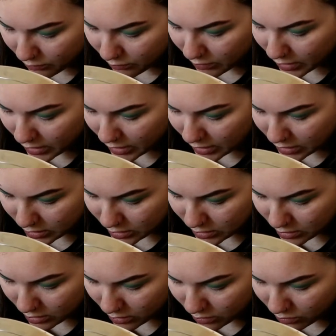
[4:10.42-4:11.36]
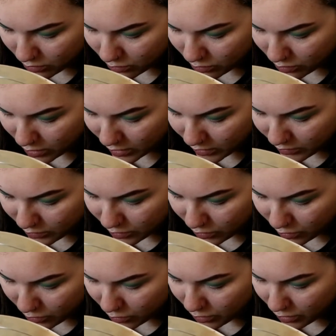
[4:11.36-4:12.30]
right into the outer
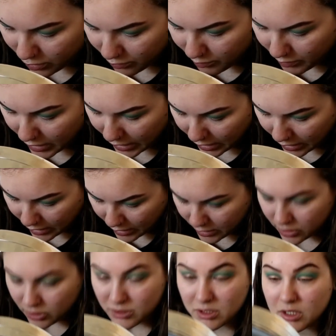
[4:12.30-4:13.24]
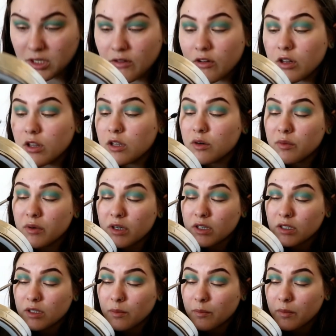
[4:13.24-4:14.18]
corner of my eye, just to give it a little bit of
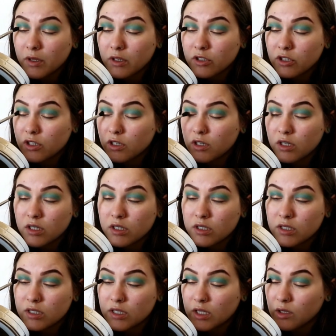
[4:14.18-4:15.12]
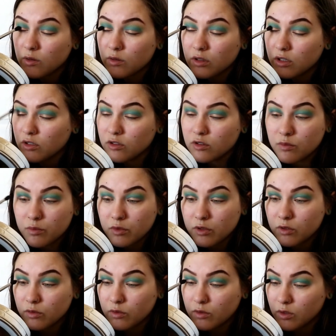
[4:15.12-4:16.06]
dimension and stay with those
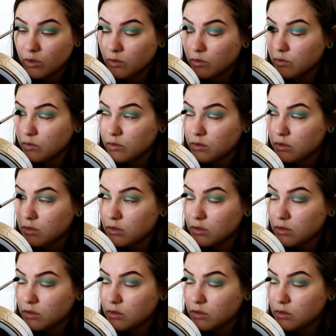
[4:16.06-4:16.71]
blue tones.